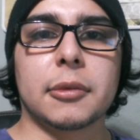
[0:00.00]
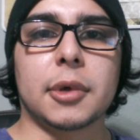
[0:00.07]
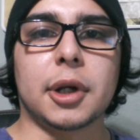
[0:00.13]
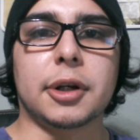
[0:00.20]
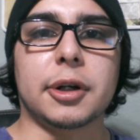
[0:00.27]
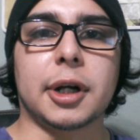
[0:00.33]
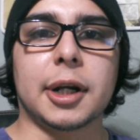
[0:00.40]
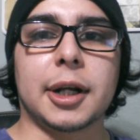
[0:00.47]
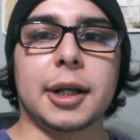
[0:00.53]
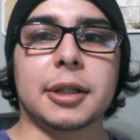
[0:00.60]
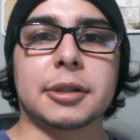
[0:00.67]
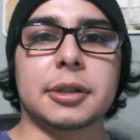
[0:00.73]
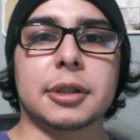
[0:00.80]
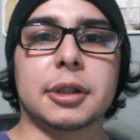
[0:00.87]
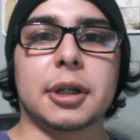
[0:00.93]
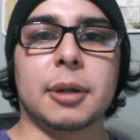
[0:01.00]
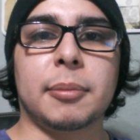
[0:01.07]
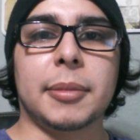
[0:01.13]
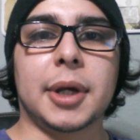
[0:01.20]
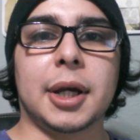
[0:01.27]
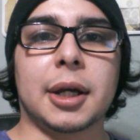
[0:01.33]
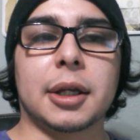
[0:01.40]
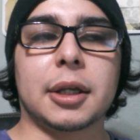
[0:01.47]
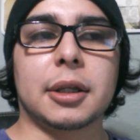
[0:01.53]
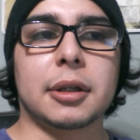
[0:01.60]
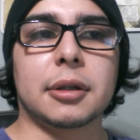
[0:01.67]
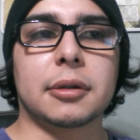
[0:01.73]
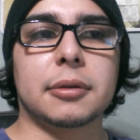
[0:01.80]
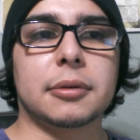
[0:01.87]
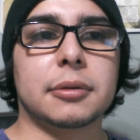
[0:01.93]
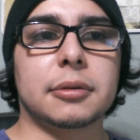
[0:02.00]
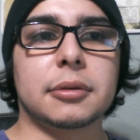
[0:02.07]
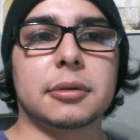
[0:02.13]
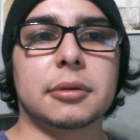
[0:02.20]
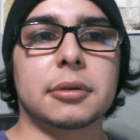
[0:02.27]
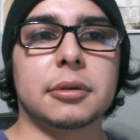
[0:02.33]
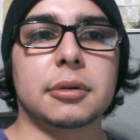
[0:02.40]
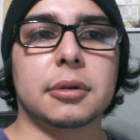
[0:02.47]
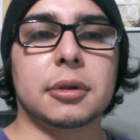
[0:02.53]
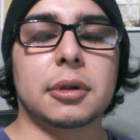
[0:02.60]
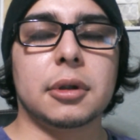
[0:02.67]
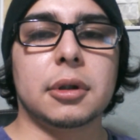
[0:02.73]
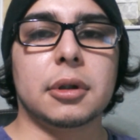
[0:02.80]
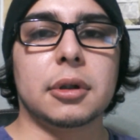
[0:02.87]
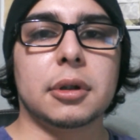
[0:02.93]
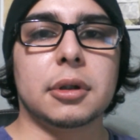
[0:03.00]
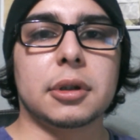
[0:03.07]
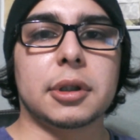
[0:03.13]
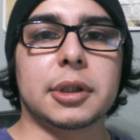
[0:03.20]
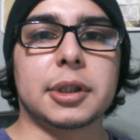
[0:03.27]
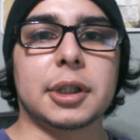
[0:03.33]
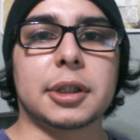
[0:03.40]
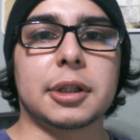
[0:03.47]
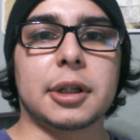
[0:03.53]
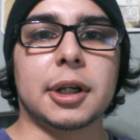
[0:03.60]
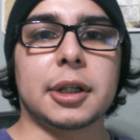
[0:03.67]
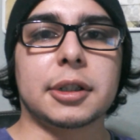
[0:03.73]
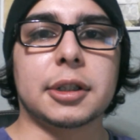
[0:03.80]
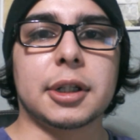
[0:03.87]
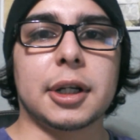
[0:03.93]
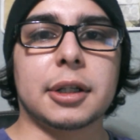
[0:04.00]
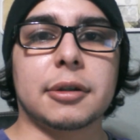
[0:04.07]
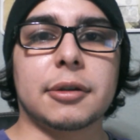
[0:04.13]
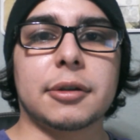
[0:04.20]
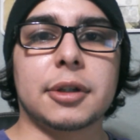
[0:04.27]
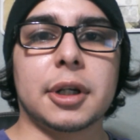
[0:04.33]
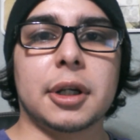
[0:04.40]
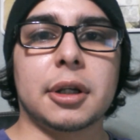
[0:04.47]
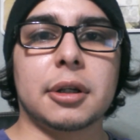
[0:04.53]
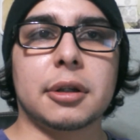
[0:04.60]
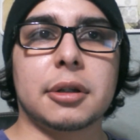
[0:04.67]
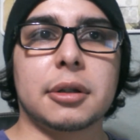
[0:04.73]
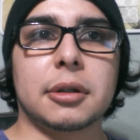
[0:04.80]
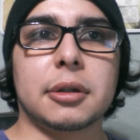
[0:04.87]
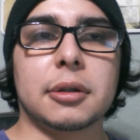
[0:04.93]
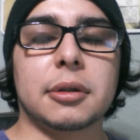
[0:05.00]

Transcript: I try to ask her to come back and she says her answer hasn't changed.